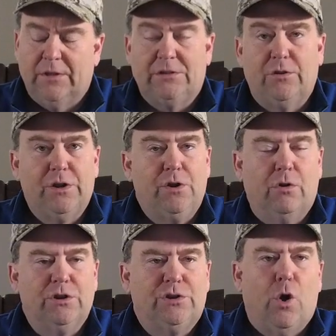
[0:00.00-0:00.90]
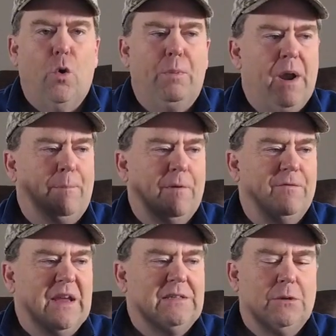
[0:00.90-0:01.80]
so that you don't just open up a
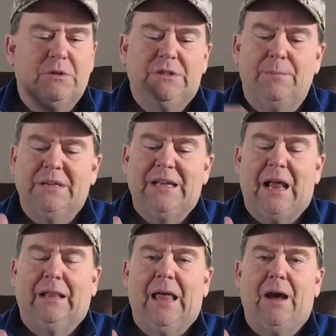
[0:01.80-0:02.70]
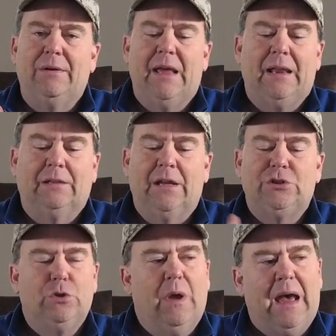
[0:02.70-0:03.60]
visa when somebody's not allowed in
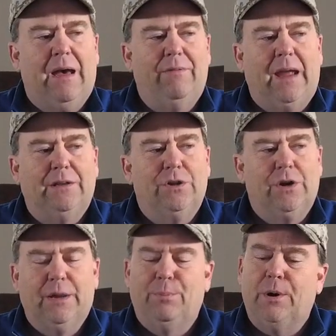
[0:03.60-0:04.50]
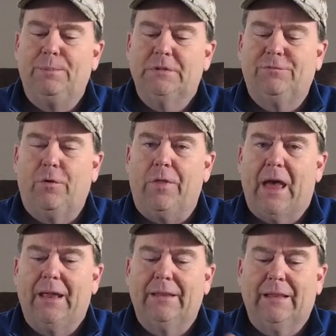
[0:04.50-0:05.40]
unless you have a dirty purpose for
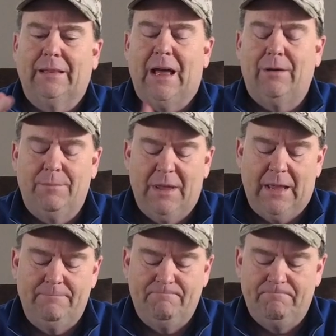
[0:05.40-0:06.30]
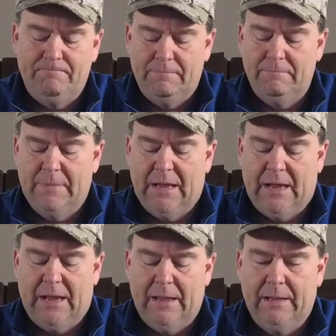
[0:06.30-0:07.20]
that. They allowed him in.
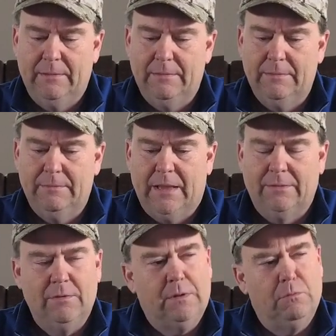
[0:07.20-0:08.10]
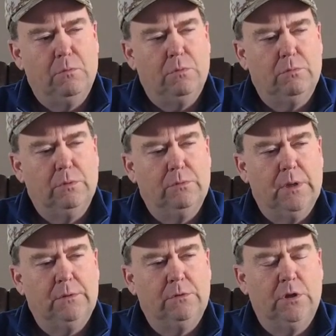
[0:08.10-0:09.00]
Uh, and
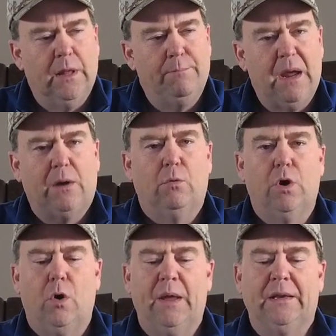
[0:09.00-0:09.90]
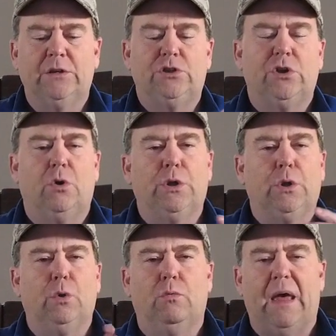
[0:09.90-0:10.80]
then Glenn Beck will go in to show
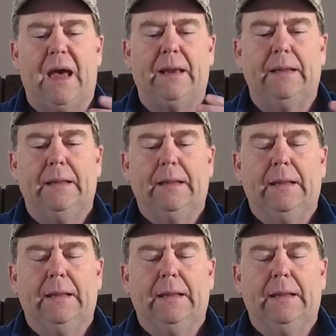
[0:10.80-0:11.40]
you that